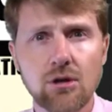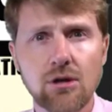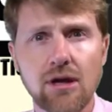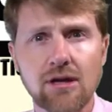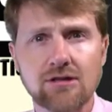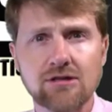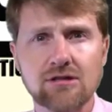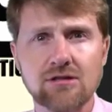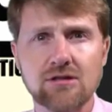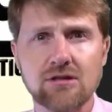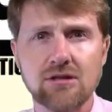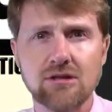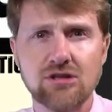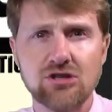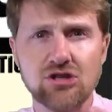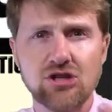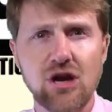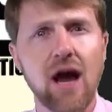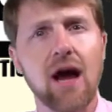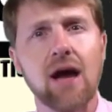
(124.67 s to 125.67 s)
That's the
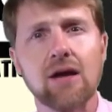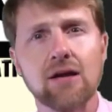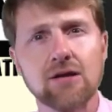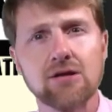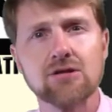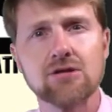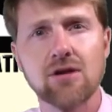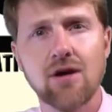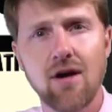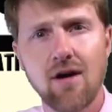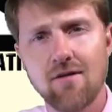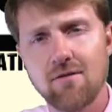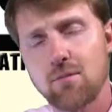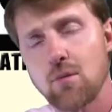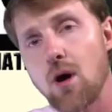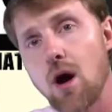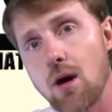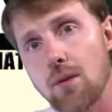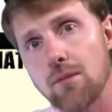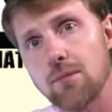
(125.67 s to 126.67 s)
challenge of
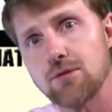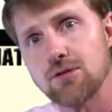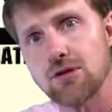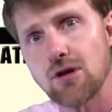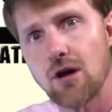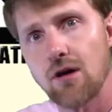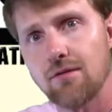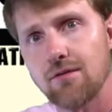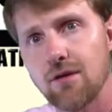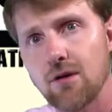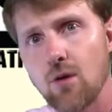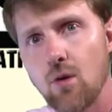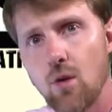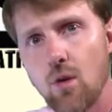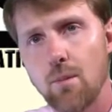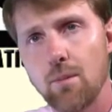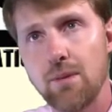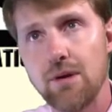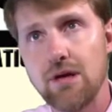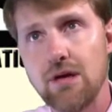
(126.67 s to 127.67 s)
problem solving,
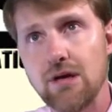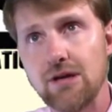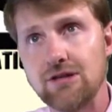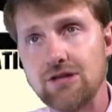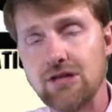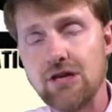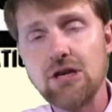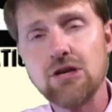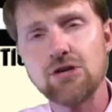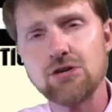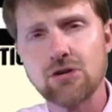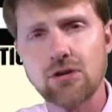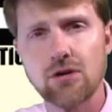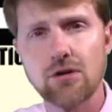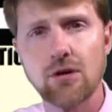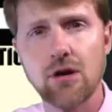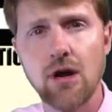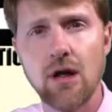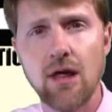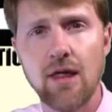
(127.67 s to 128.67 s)
or being a
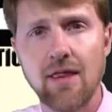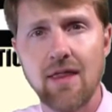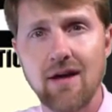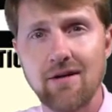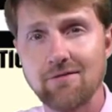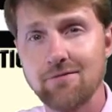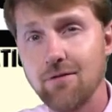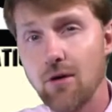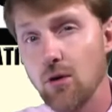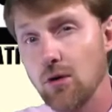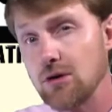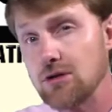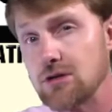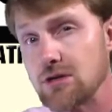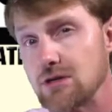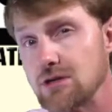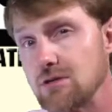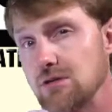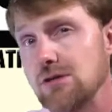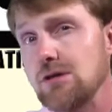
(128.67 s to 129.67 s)
teacher that
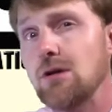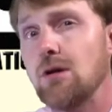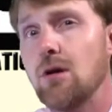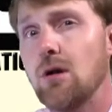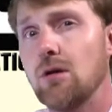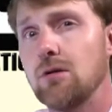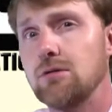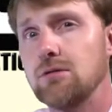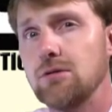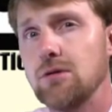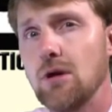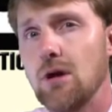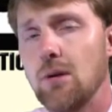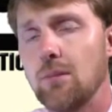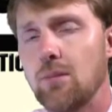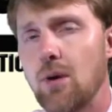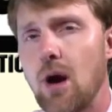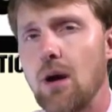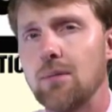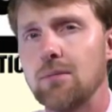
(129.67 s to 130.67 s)
focuses in on
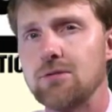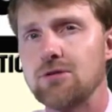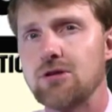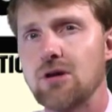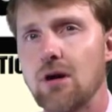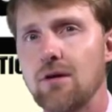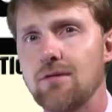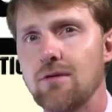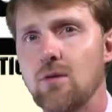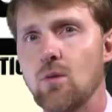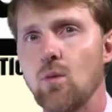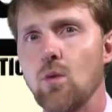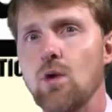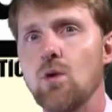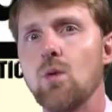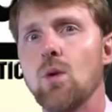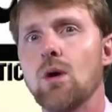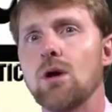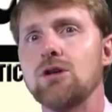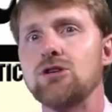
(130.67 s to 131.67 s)
problem solving. We
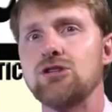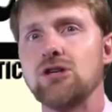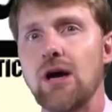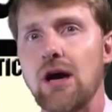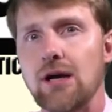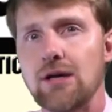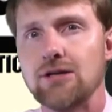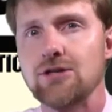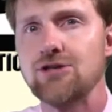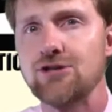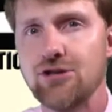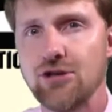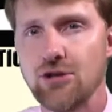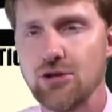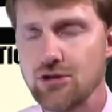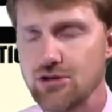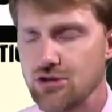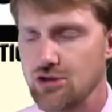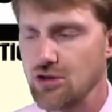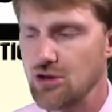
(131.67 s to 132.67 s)
want to challenge
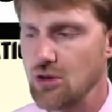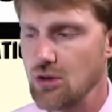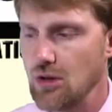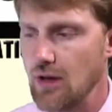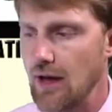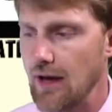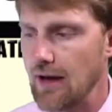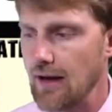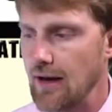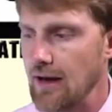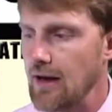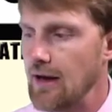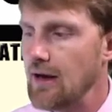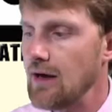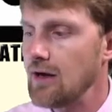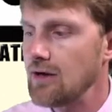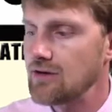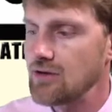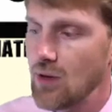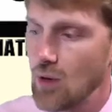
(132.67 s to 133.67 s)
students to do that.
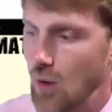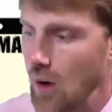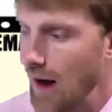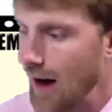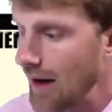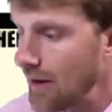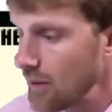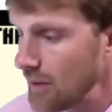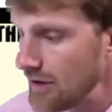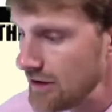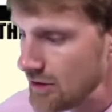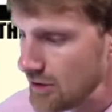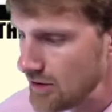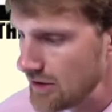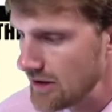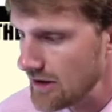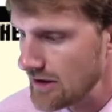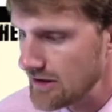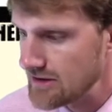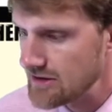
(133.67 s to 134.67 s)
So how do we do
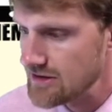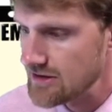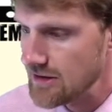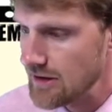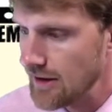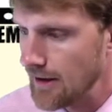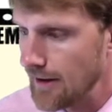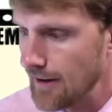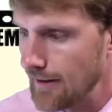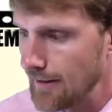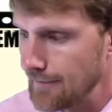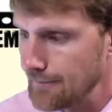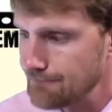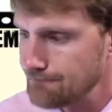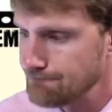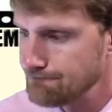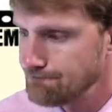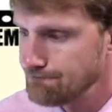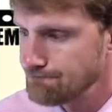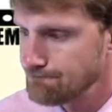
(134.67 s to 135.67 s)
this?
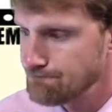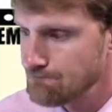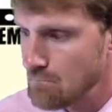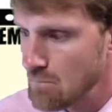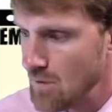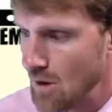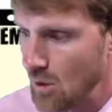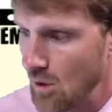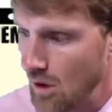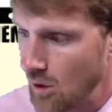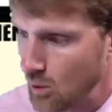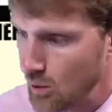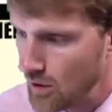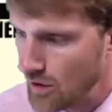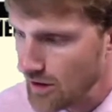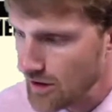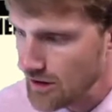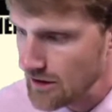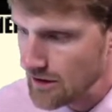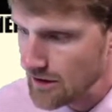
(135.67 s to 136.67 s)
Well, we're
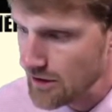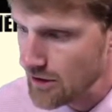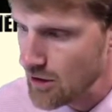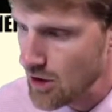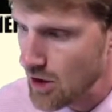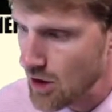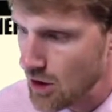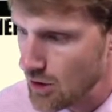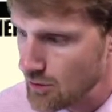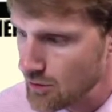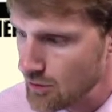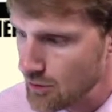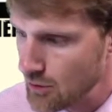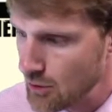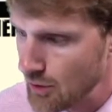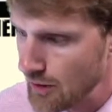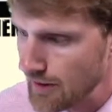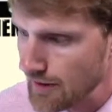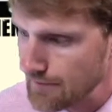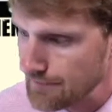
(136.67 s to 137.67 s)
going to clear all real
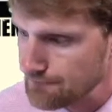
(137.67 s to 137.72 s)
quick.